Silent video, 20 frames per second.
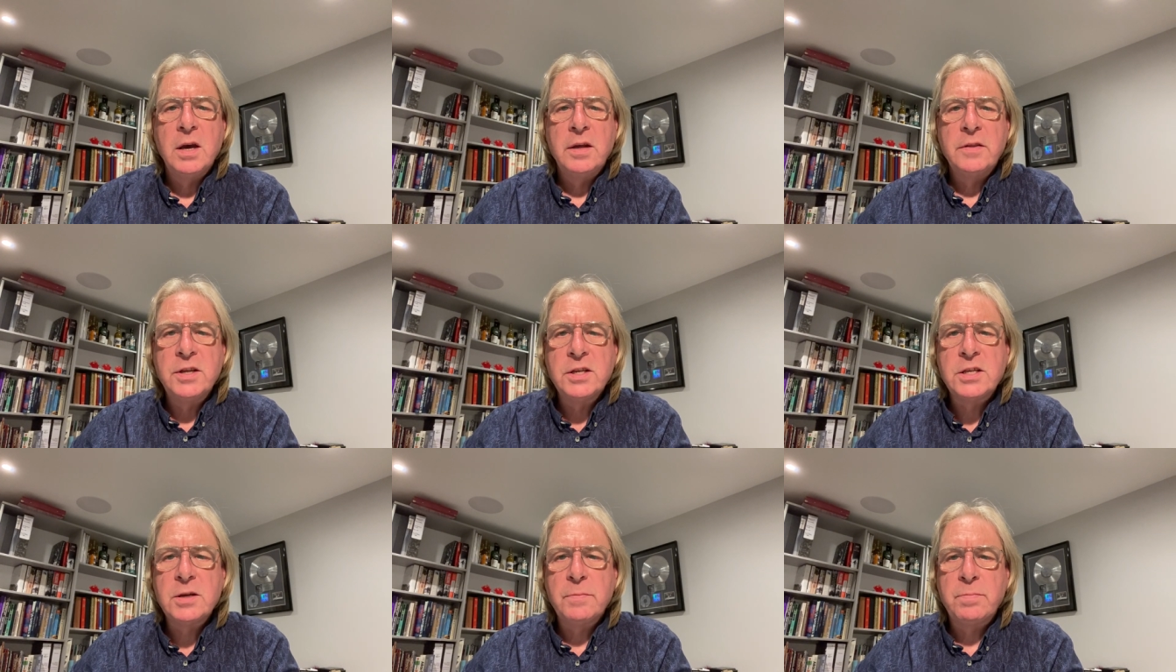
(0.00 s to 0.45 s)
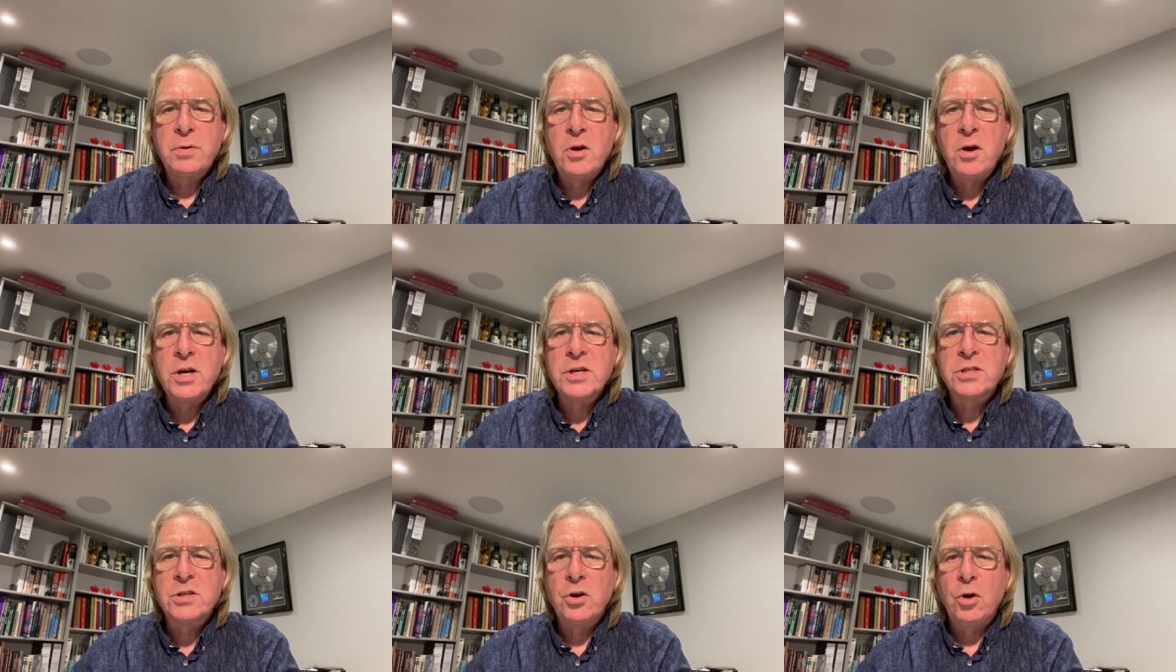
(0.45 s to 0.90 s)
This
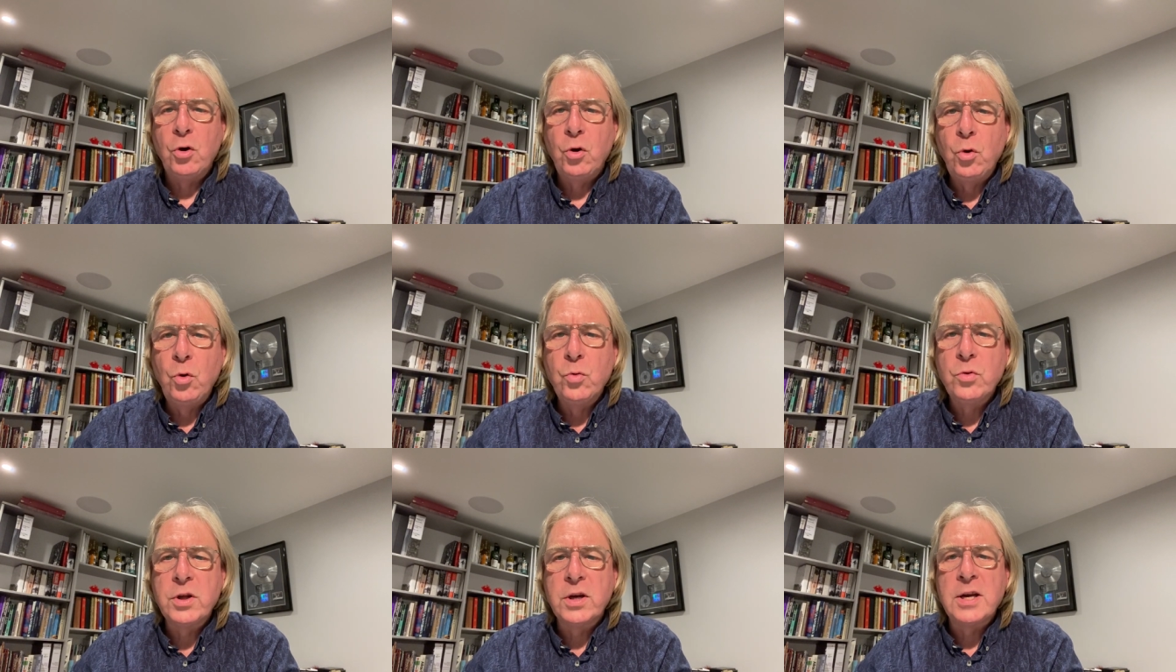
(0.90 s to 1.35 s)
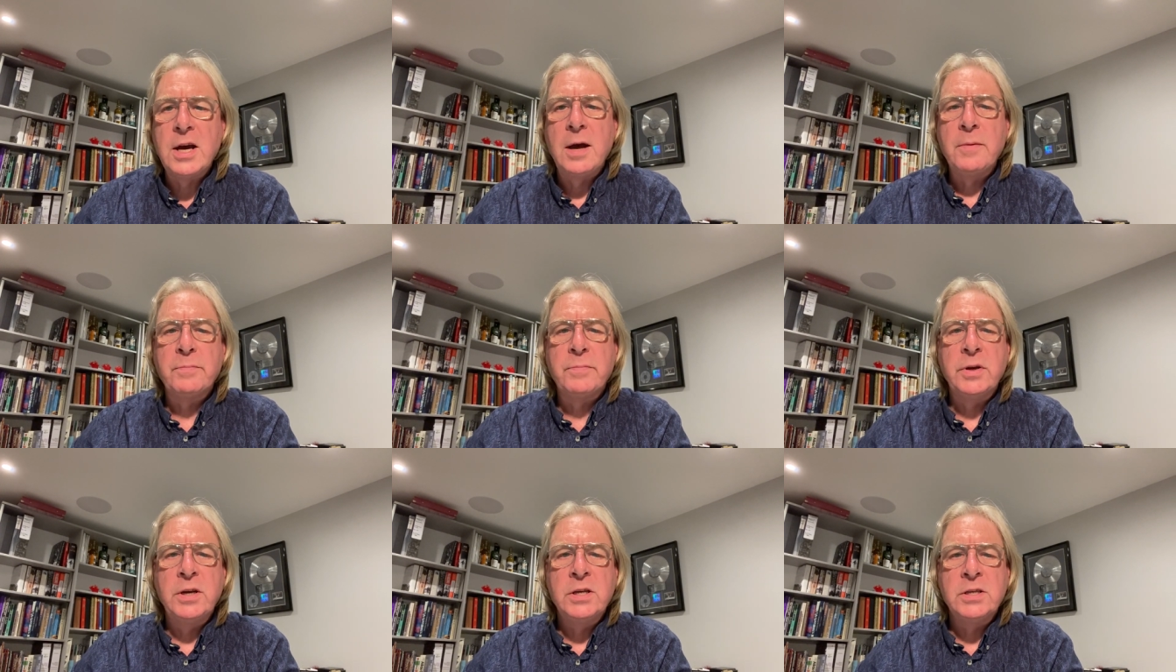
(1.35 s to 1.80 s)
applies to all the
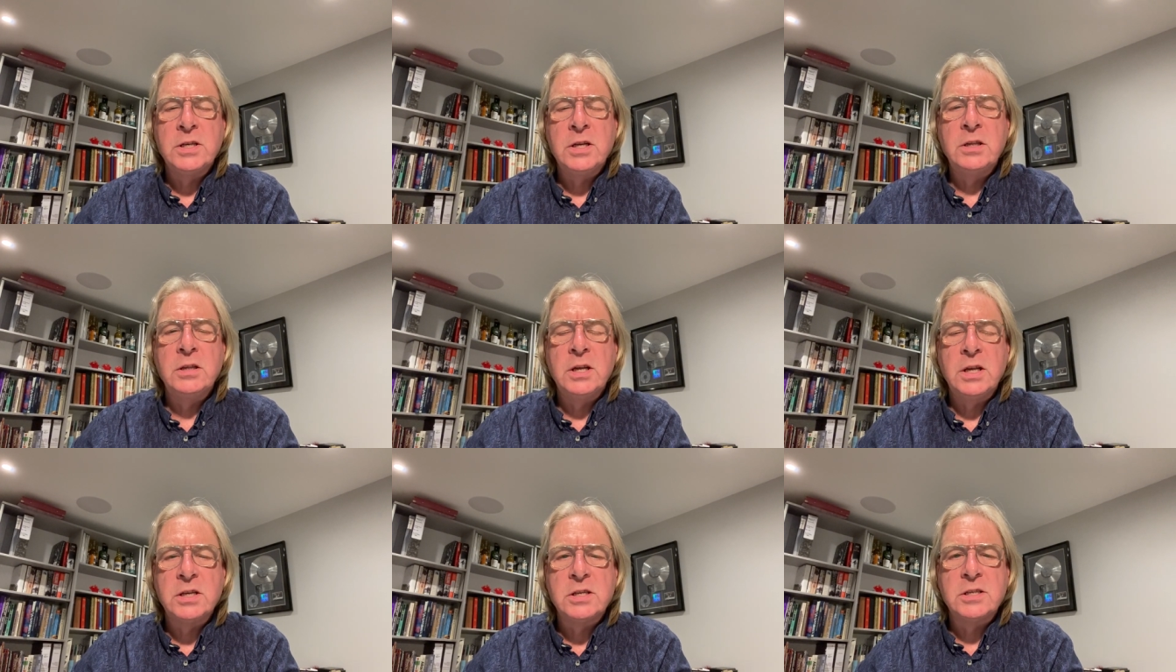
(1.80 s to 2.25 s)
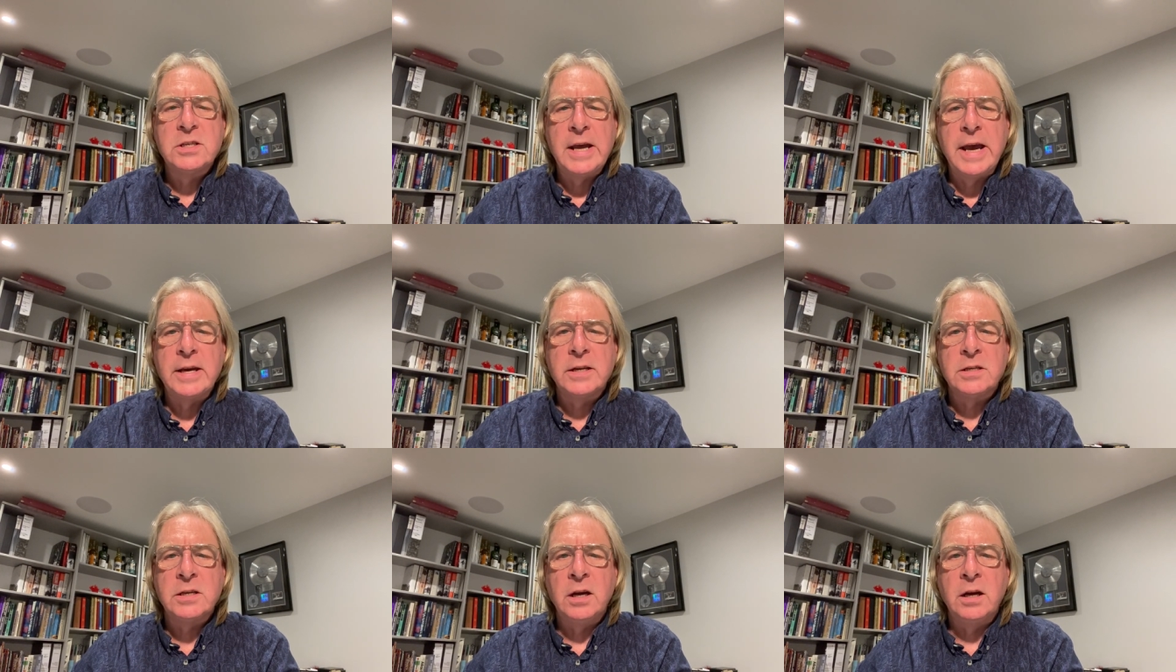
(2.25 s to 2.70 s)
companies in this
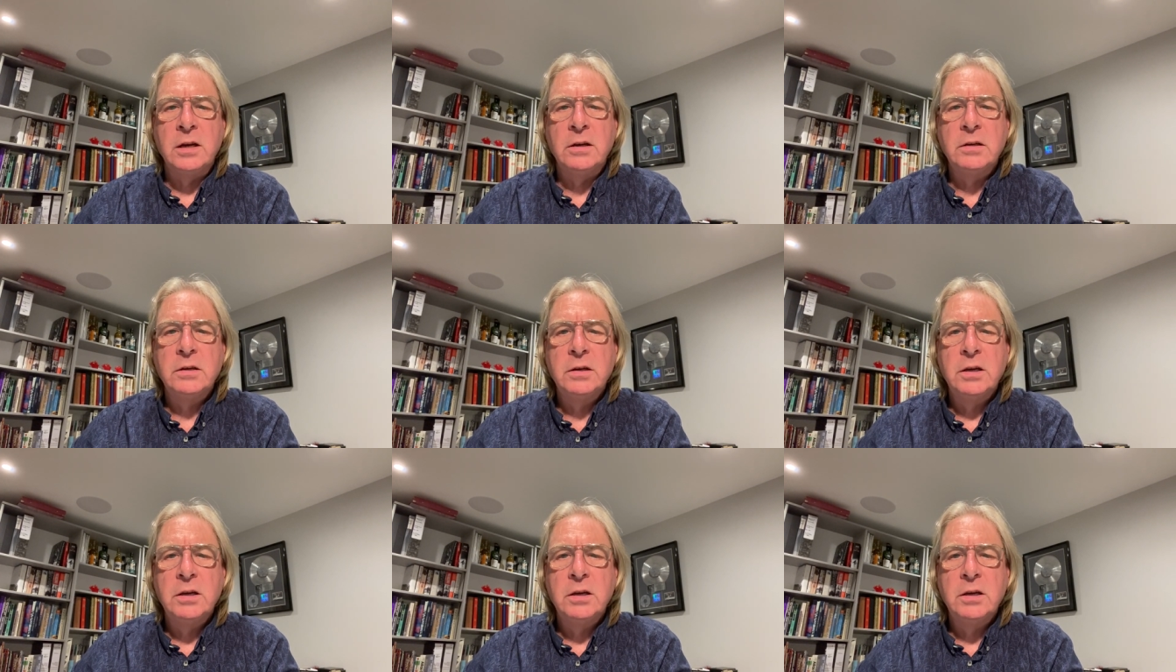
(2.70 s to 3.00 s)
sector.